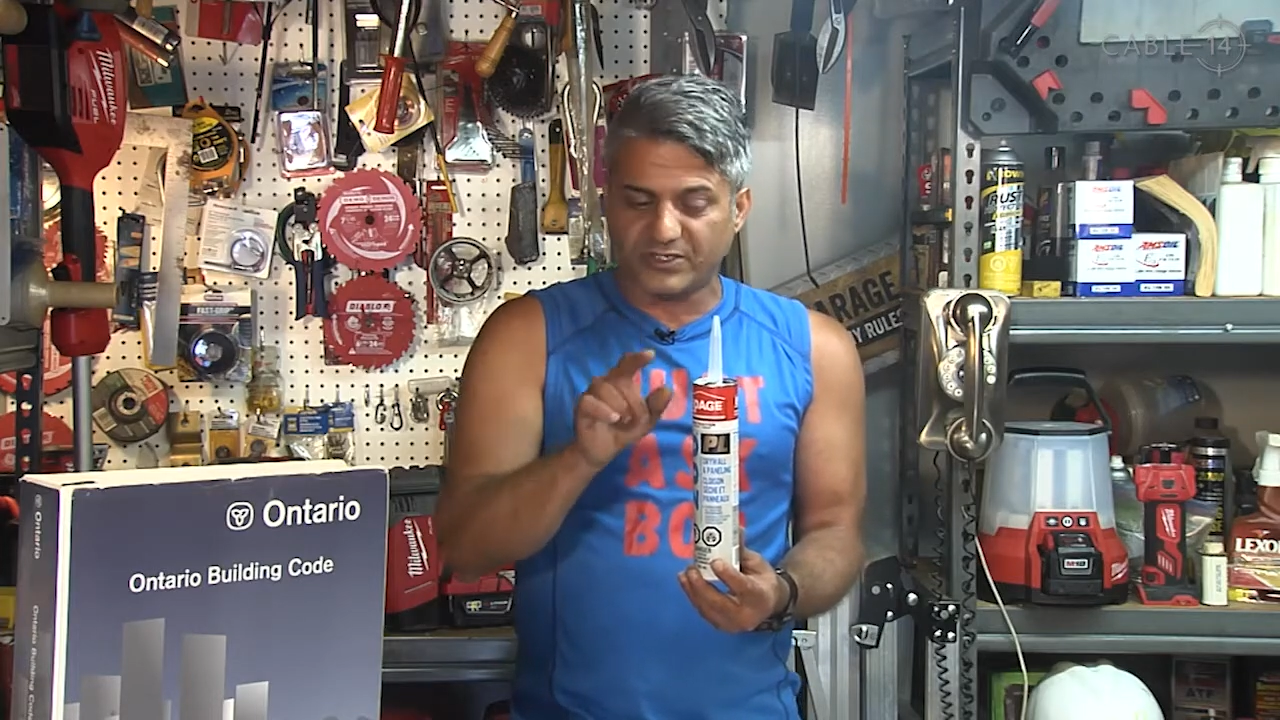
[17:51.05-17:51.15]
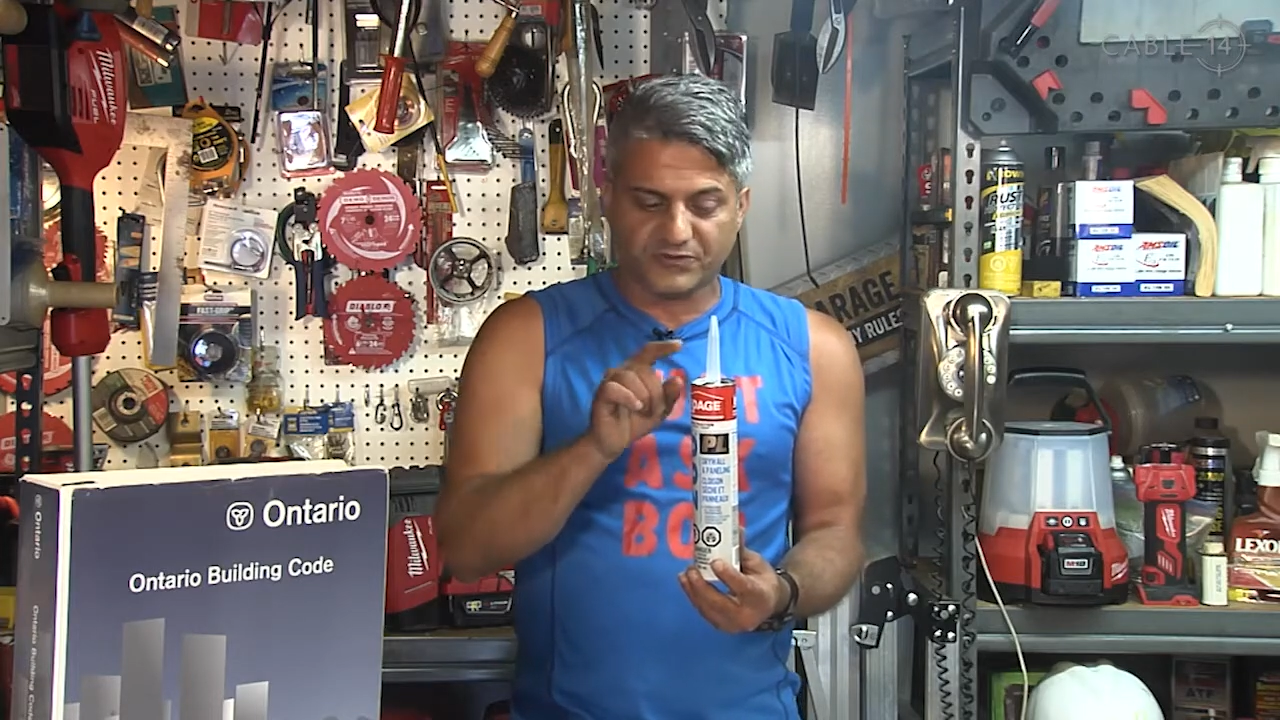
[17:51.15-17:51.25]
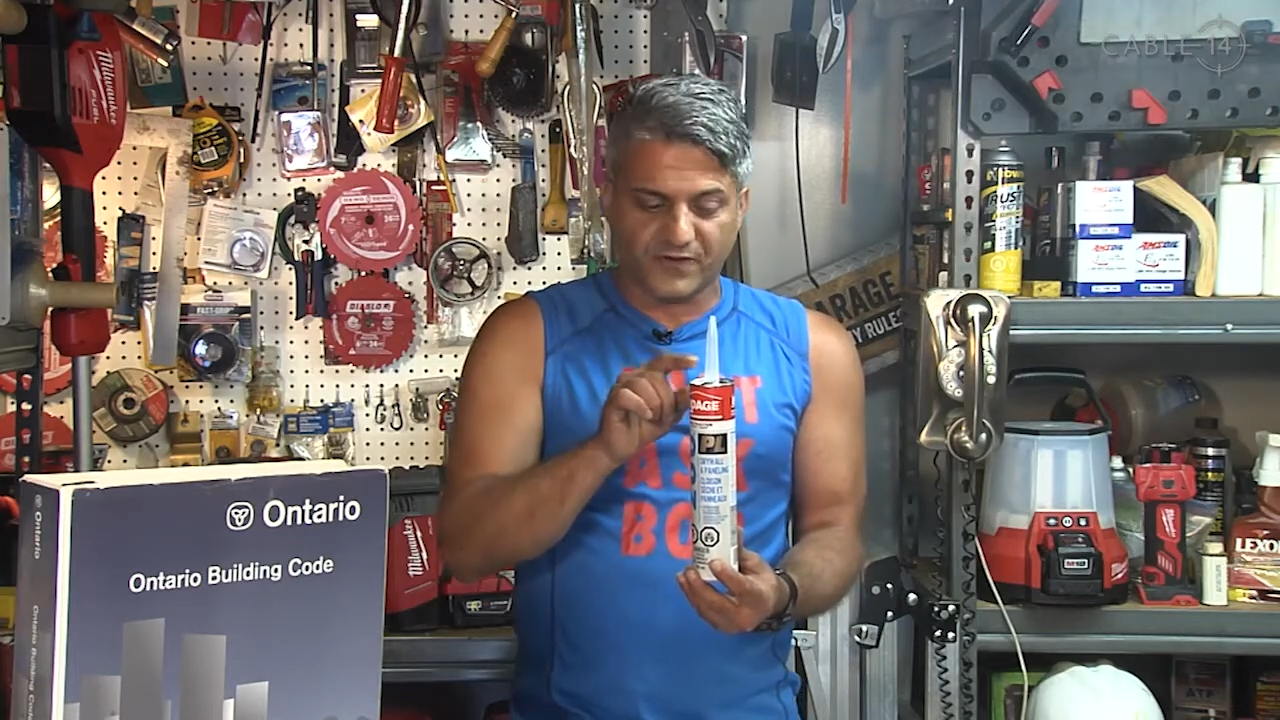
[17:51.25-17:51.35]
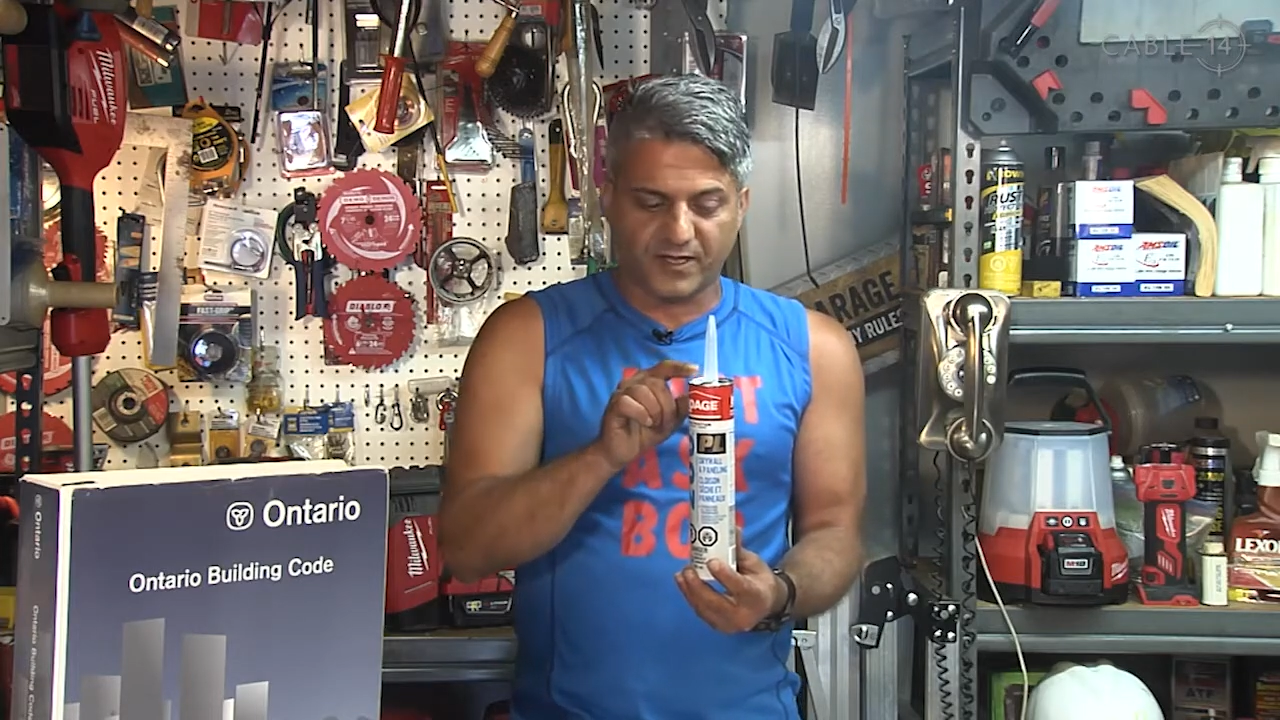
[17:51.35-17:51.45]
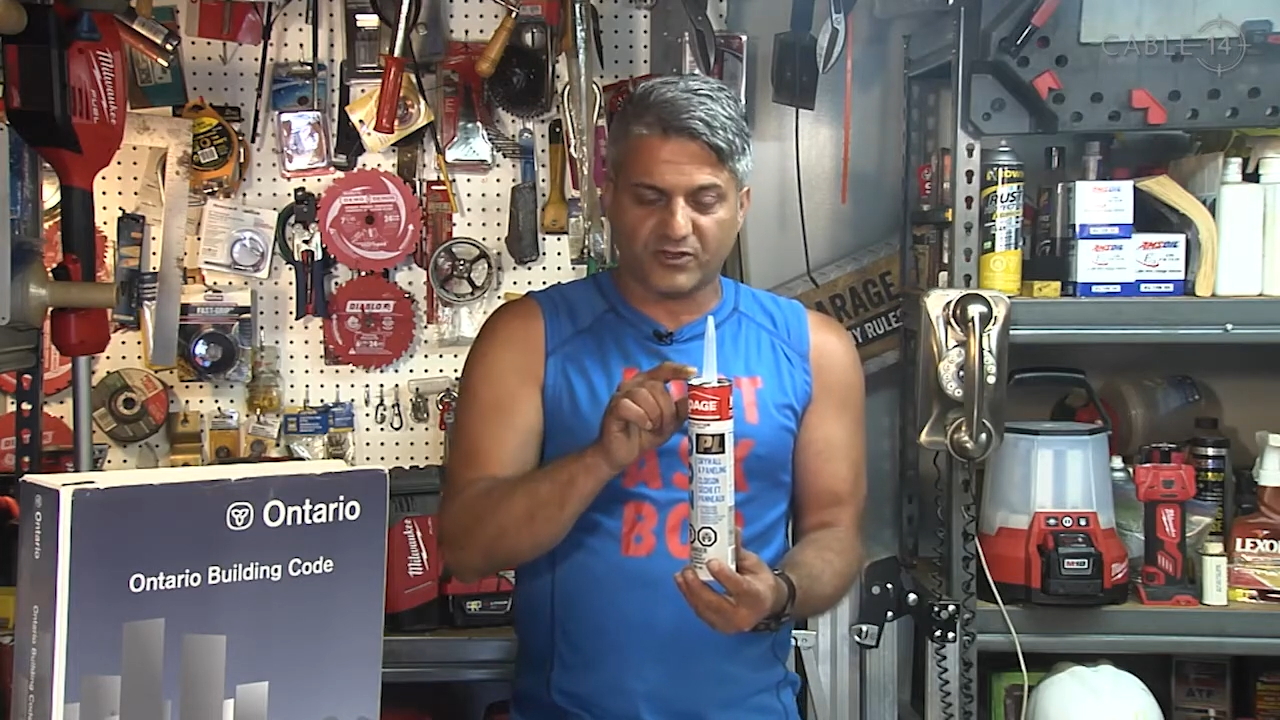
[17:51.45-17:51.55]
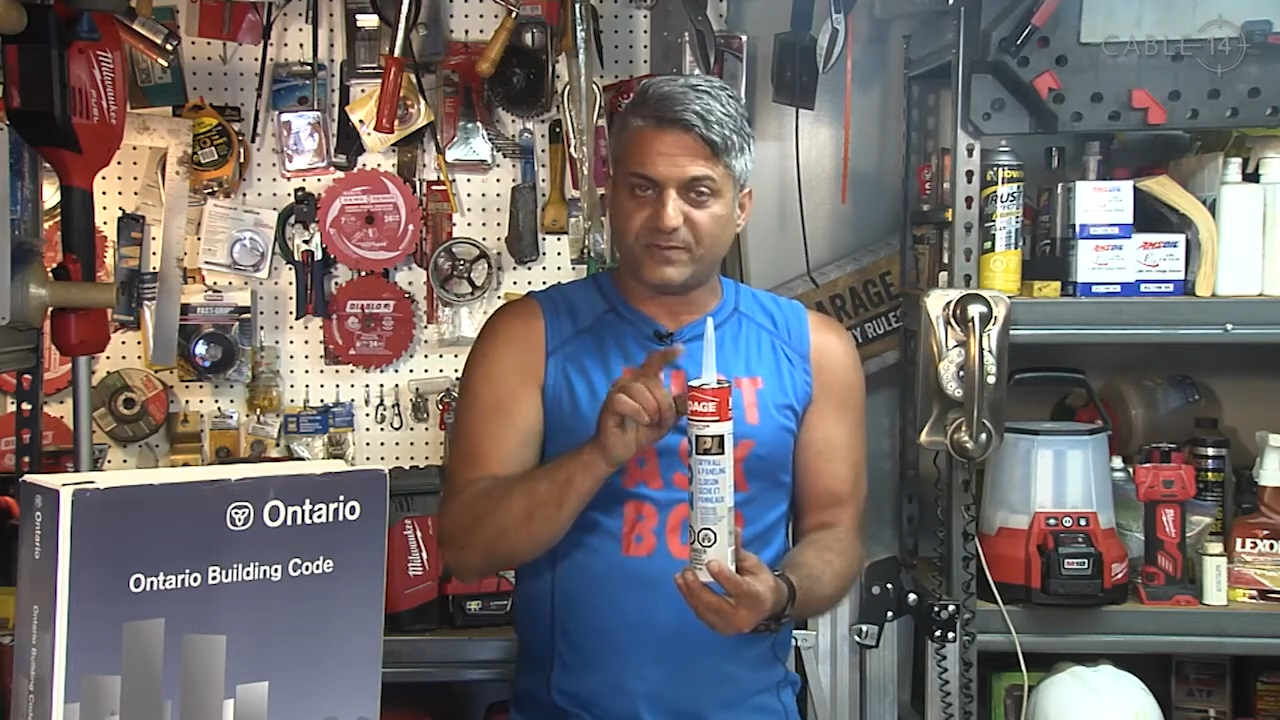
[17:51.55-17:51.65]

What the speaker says: follow the